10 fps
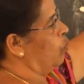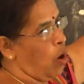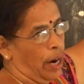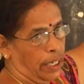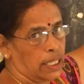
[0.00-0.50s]

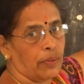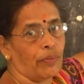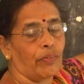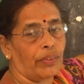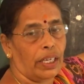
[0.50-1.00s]
What is
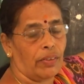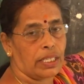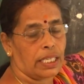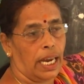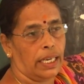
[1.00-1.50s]
fifth
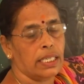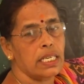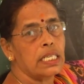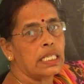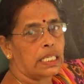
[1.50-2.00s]
division?
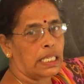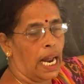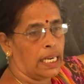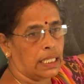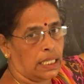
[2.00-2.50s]

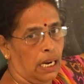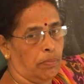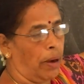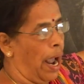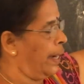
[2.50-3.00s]
Central
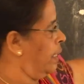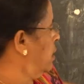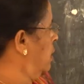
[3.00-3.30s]
plain.